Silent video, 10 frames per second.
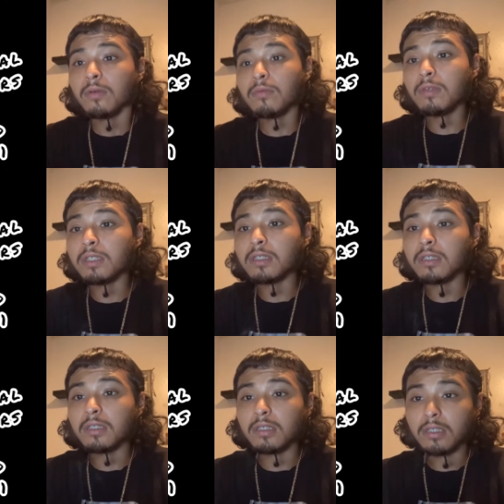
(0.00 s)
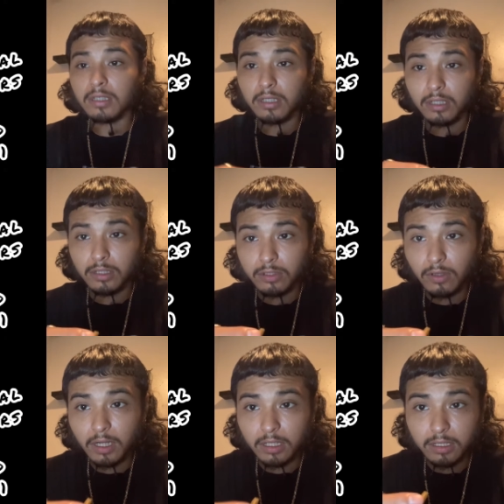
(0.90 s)
which is
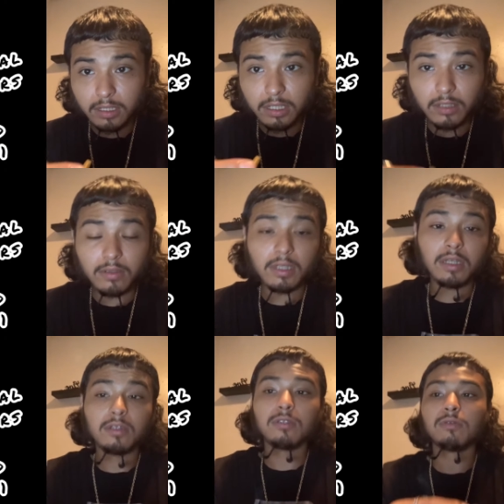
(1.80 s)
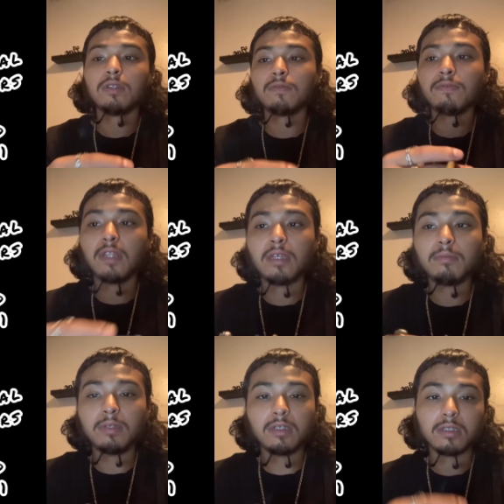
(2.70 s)
trying to tell you that your twin
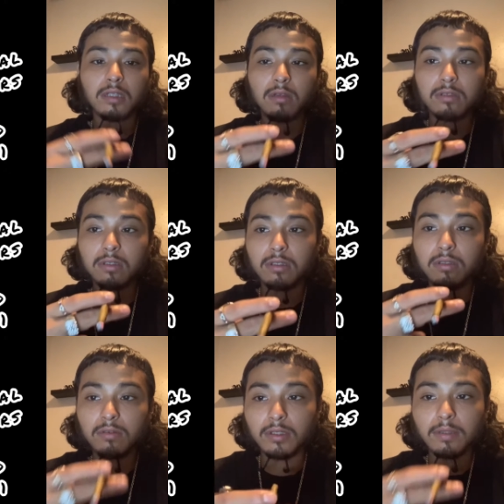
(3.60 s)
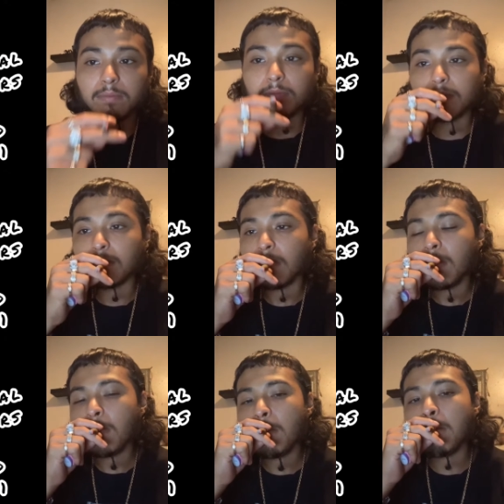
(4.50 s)
flame is closer than you think.
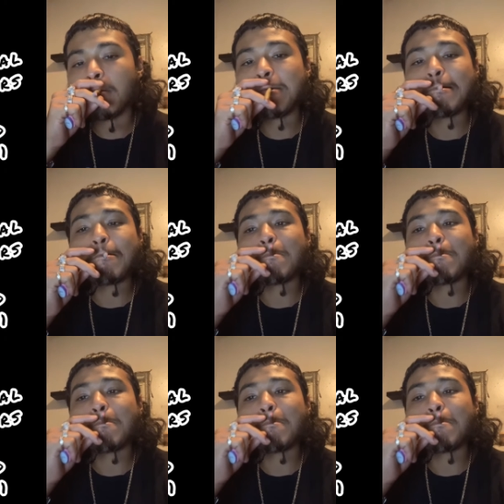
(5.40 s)
Okay?